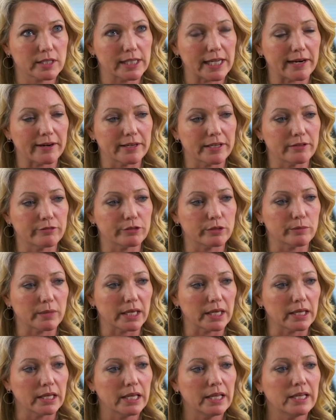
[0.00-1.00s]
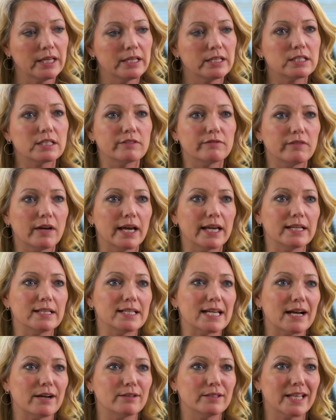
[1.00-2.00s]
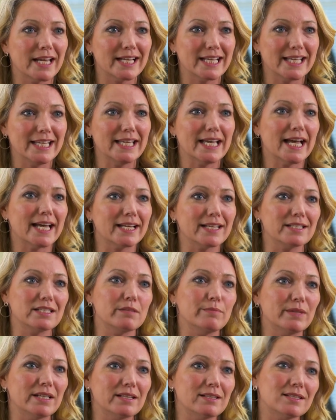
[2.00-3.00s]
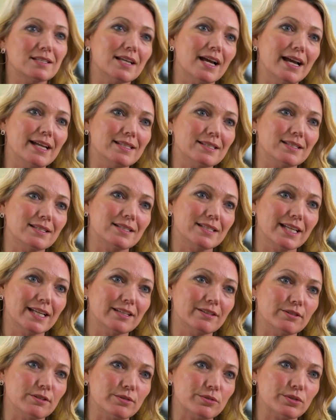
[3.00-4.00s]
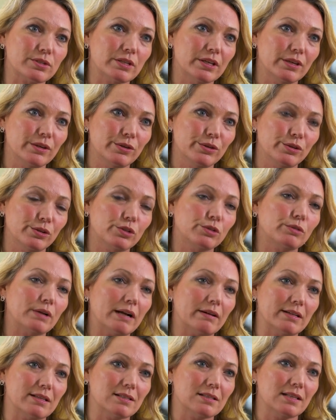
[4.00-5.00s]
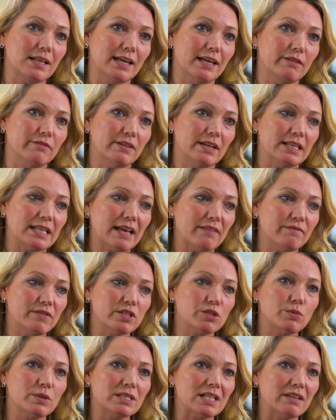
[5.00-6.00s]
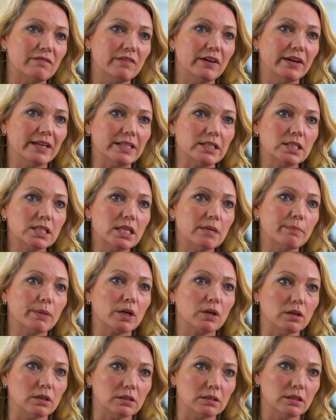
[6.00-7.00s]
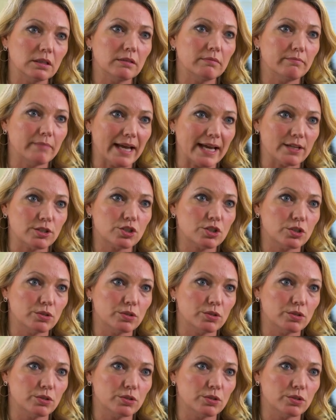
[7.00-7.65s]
clarity for me, to find out that he had exhibited signs and signals throughout his life and that this was a very typical mass